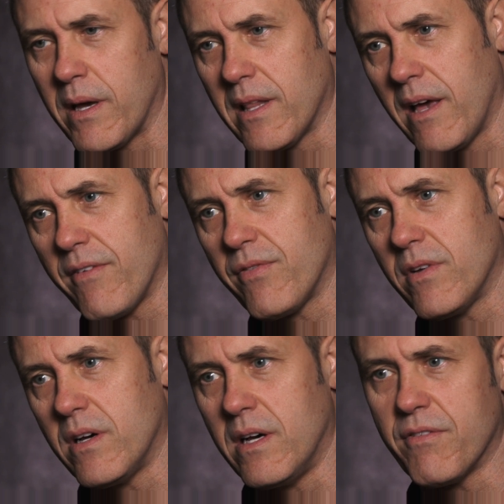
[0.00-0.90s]
my life
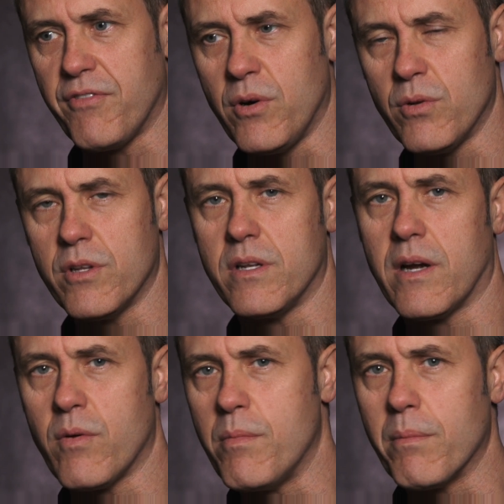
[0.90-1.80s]
unfolded, I
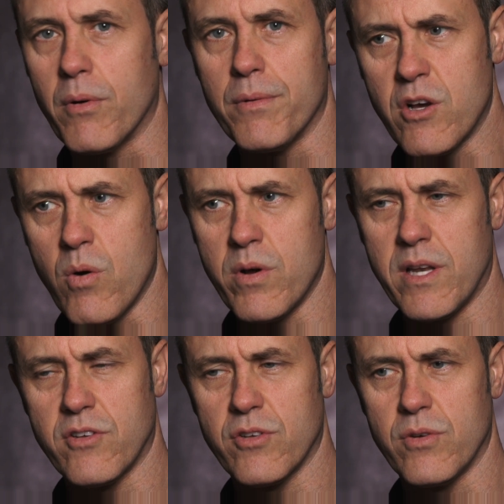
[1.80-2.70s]
remember going
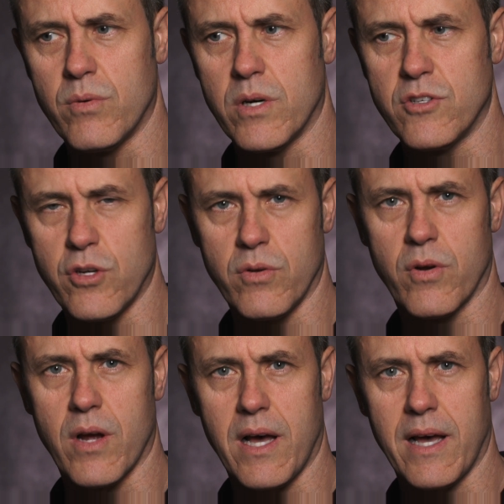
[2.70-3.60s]
into uh, junior
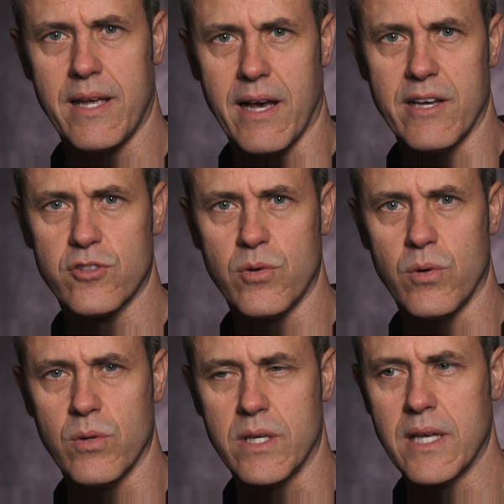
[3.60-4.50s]
high and high
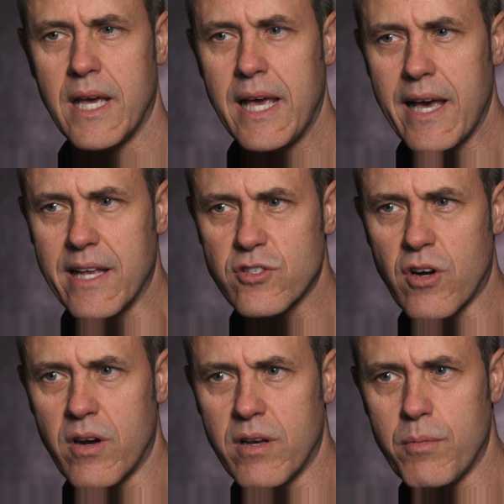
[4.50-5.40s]
school and, and
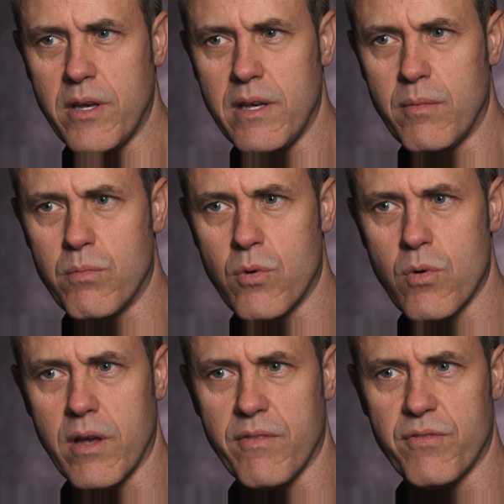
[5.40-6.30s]
starting to be
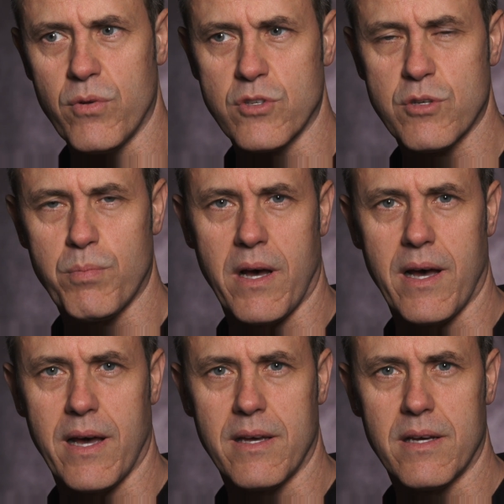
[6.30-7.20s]
more influenced
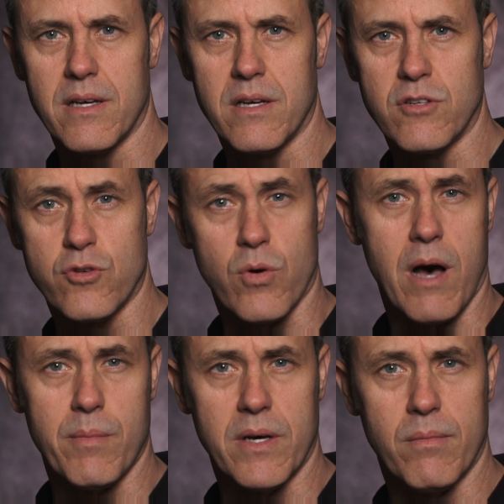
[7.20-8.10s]
by uh,
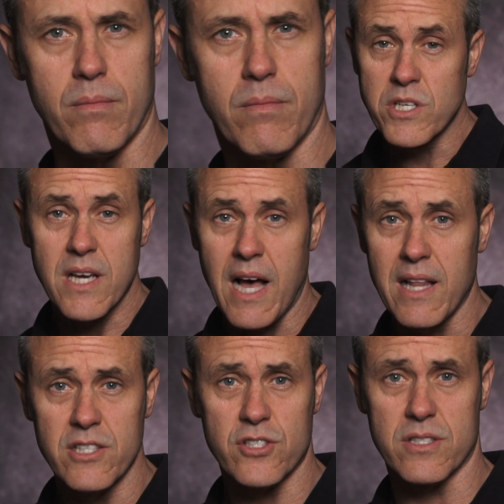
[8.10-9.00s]
drama. Went to
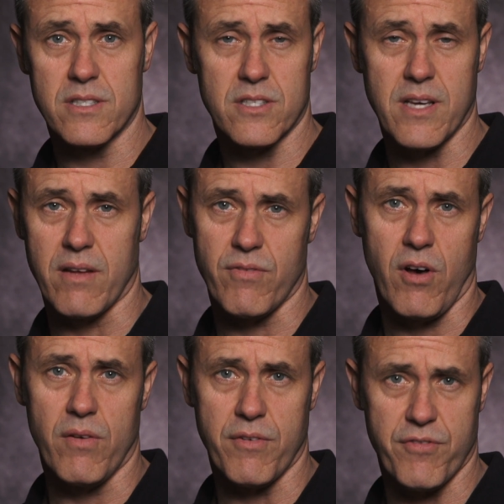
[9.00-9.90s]
college and just got
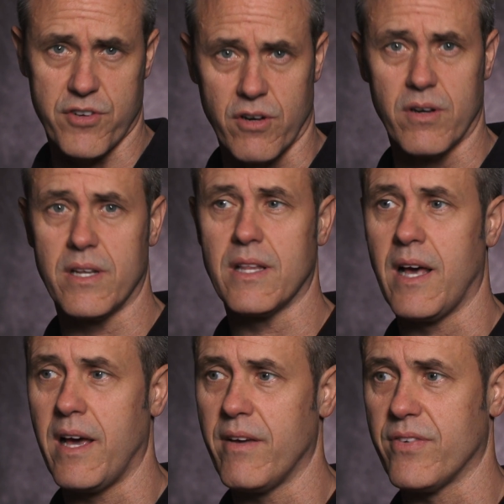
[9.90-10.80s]
involved in fraternity
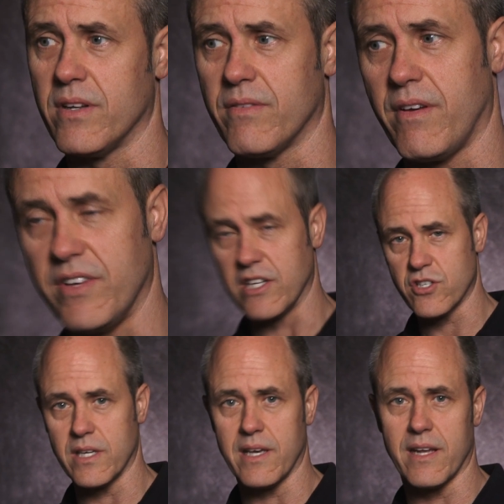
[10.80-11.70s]
life and
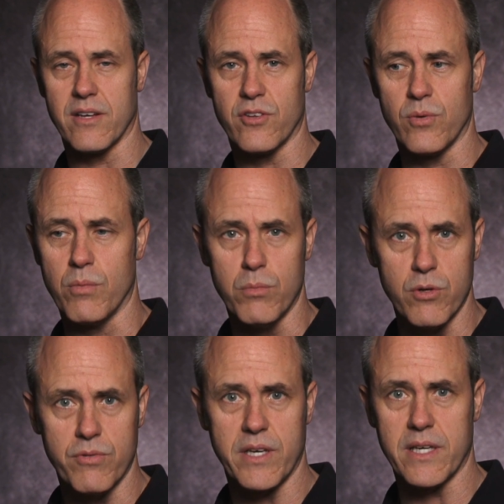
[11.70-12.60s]
eventually got into a
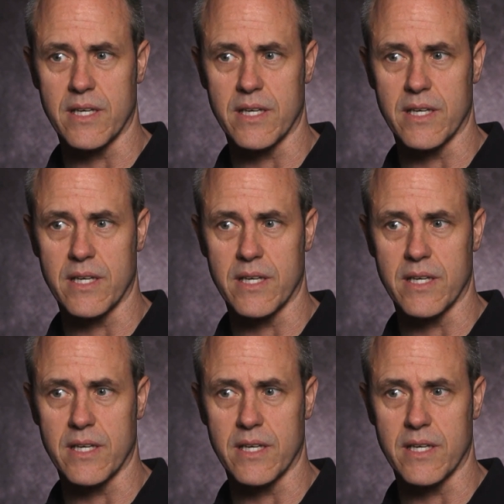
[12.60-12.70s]
movie